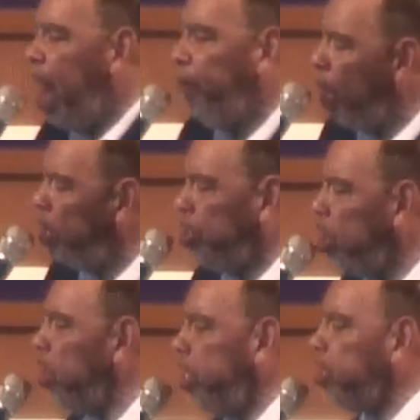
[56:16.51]
My brothers and
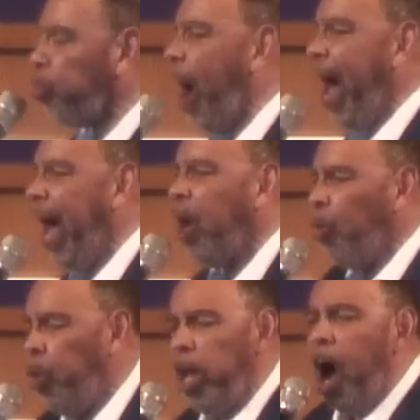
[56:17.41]
sisters, that's why
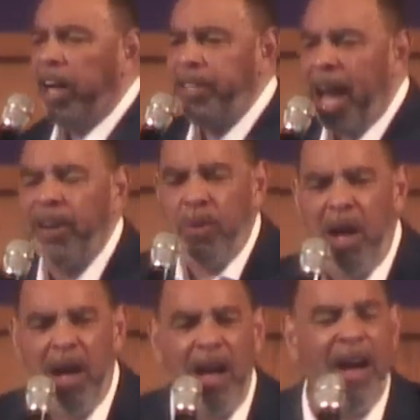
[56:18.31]
we ought not
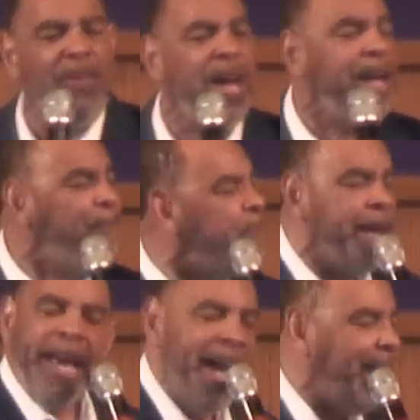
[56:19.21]
worry
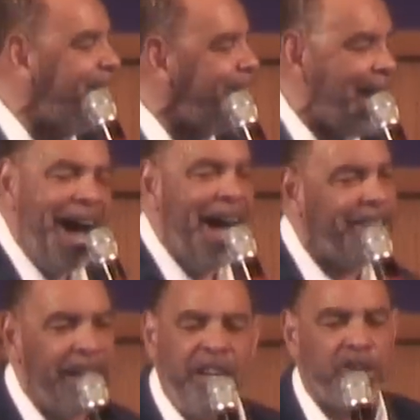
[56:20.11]
and
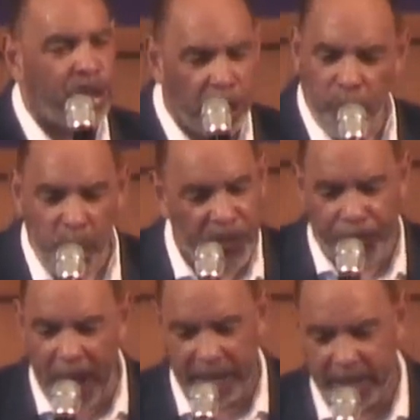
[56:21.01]
neither should we
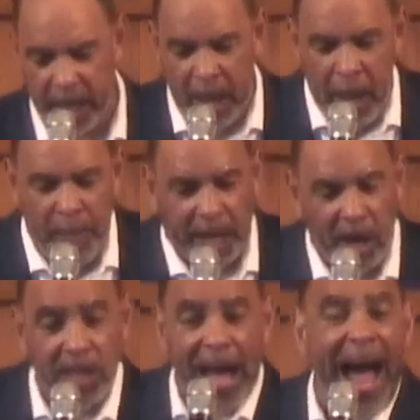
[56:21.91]
fret,
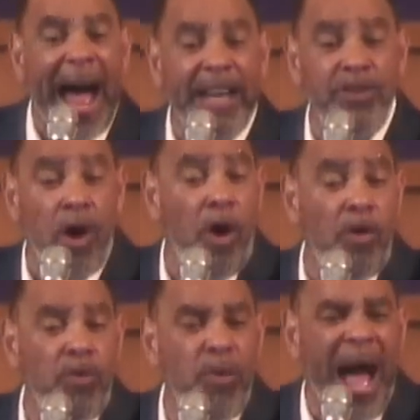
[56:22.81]
because I
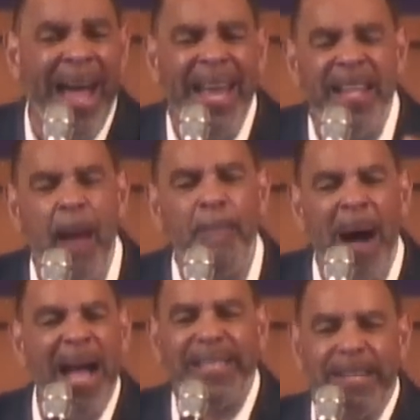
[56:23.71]
know that
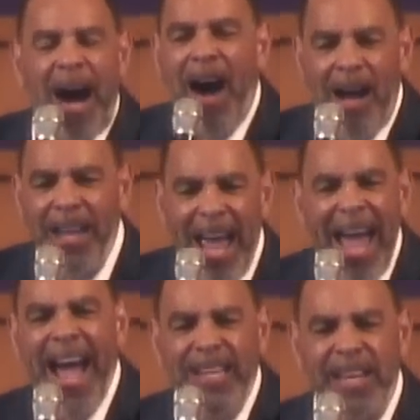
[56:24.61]
my God
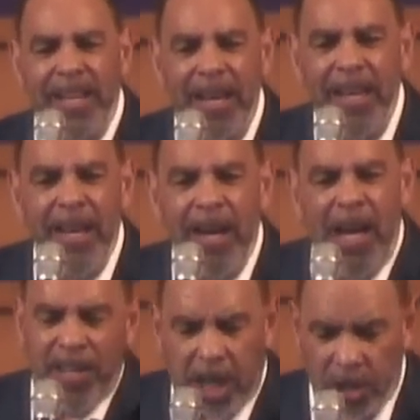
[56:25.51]
has it
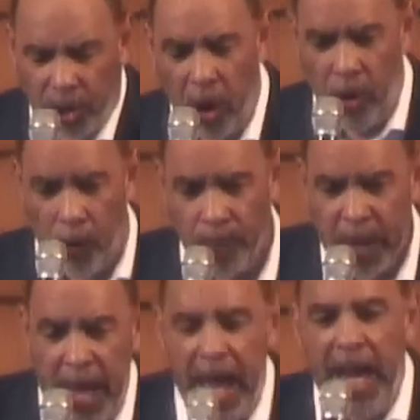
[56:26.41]
under control.
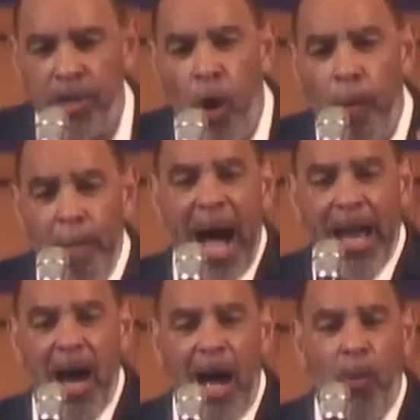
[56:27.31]
And no
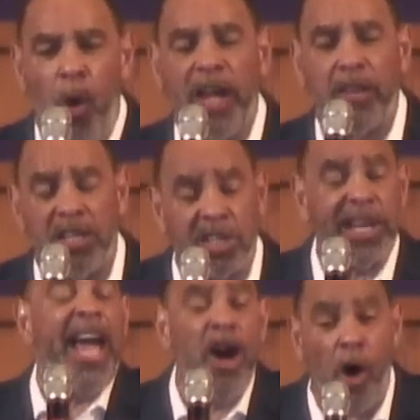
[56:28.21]
matter what the
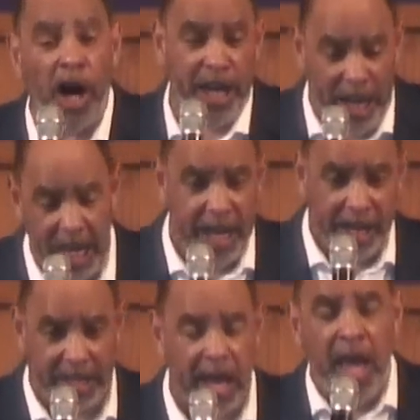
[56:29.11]
stay order
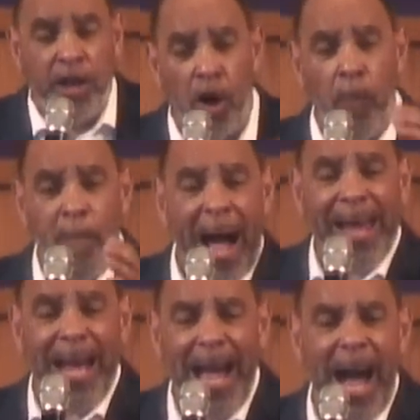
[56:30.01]
is, no
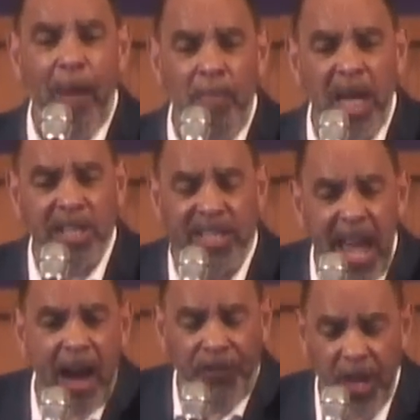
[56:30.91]
matter how much
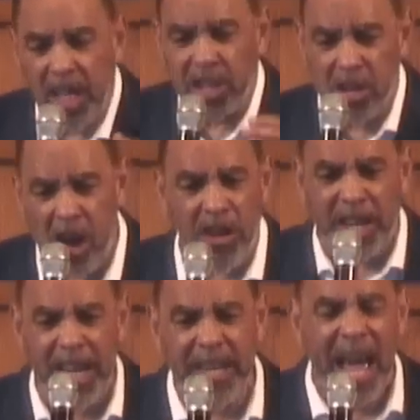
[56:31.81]
death is
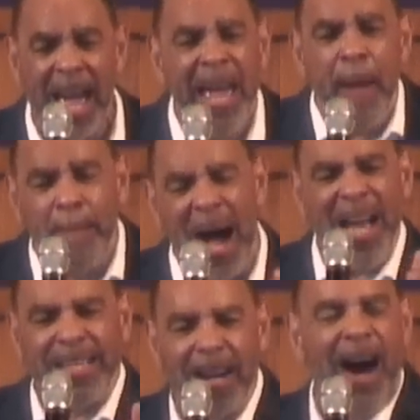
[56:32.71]
lurking,
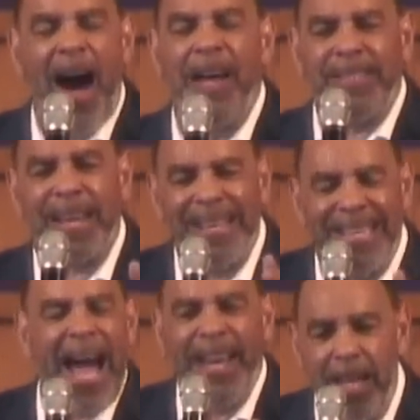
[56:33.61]
my God's
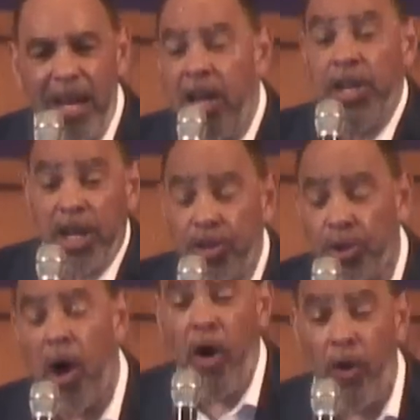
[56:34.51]
got it under
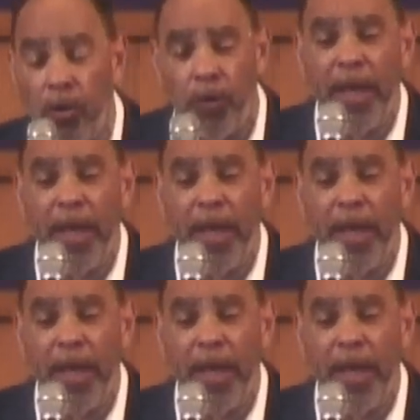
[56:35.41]
control.